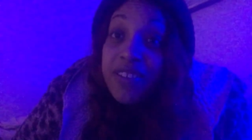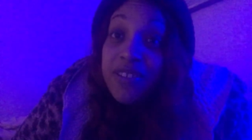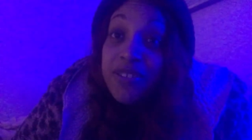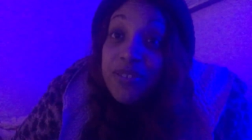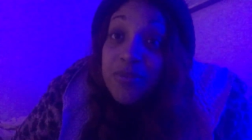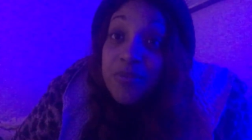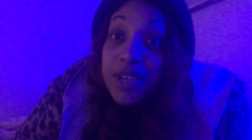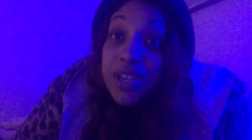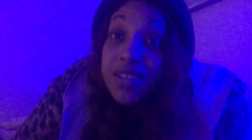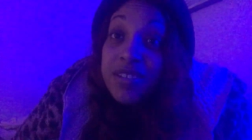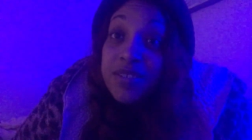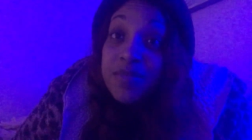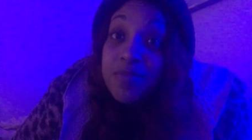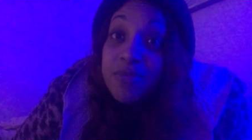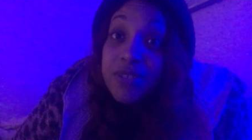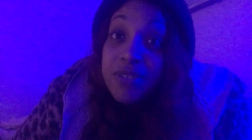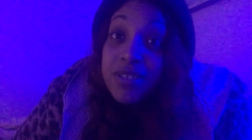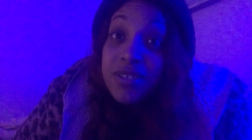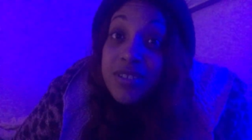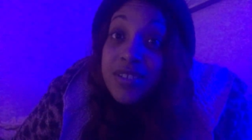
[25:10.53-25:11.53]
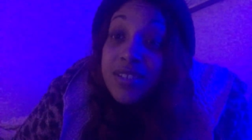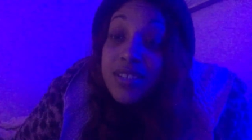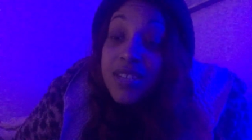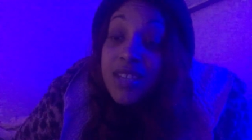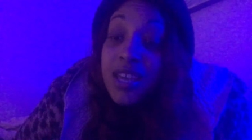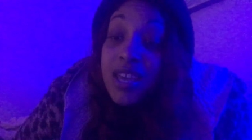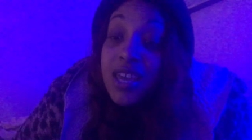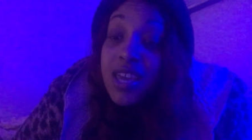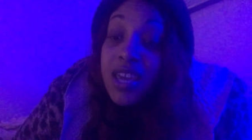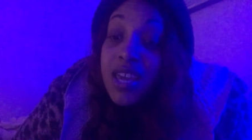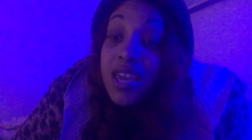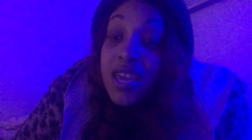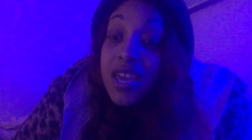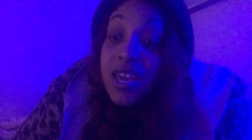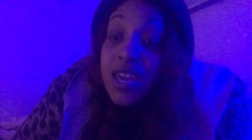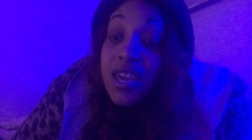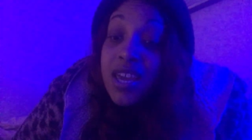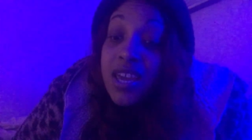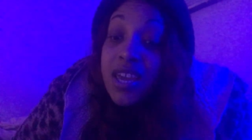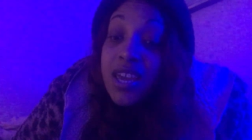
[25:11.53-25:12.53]
their way into prison.
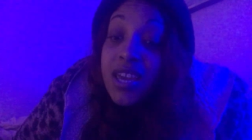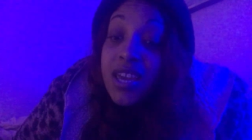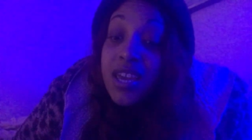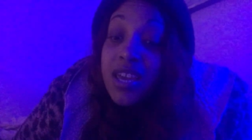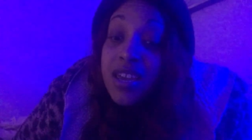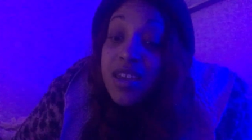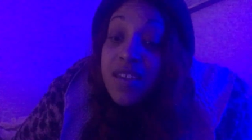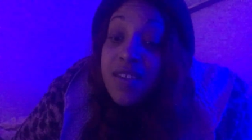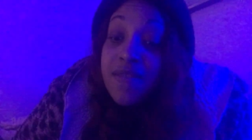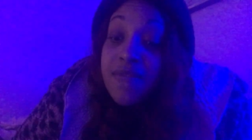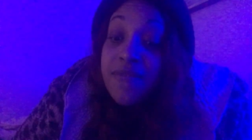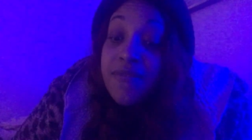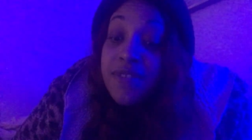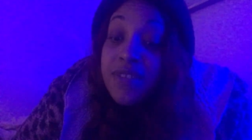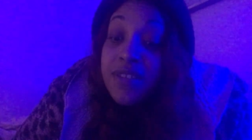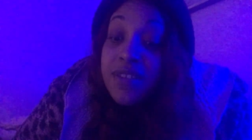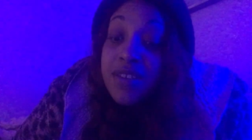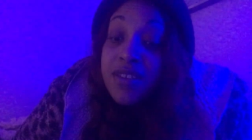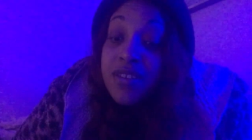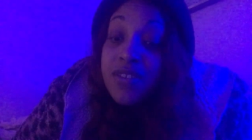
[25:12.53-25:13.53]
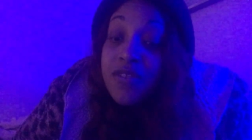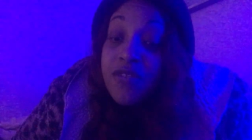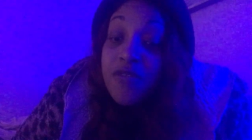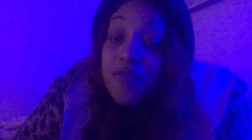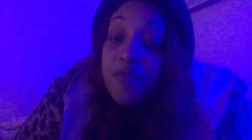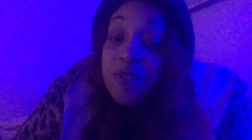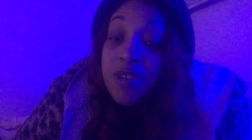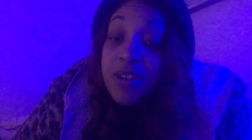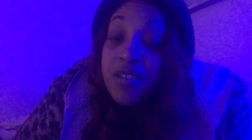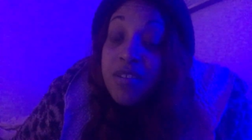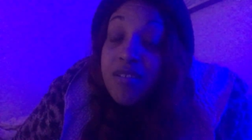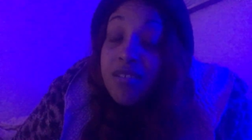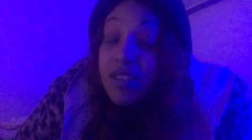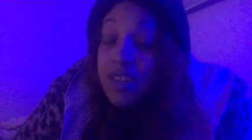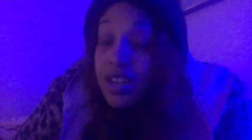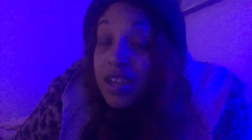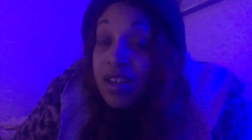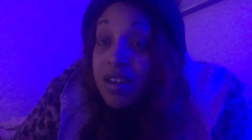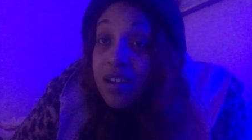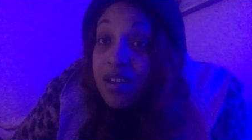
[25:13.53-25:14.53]
If you've been
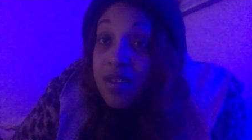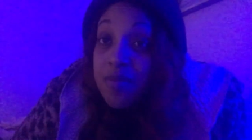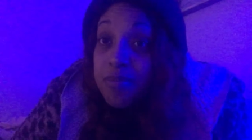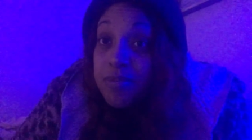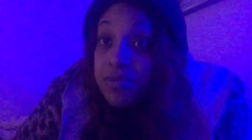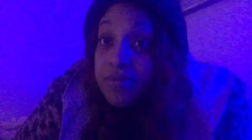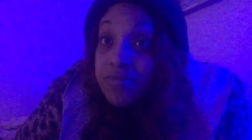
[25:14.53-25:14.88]
hooking up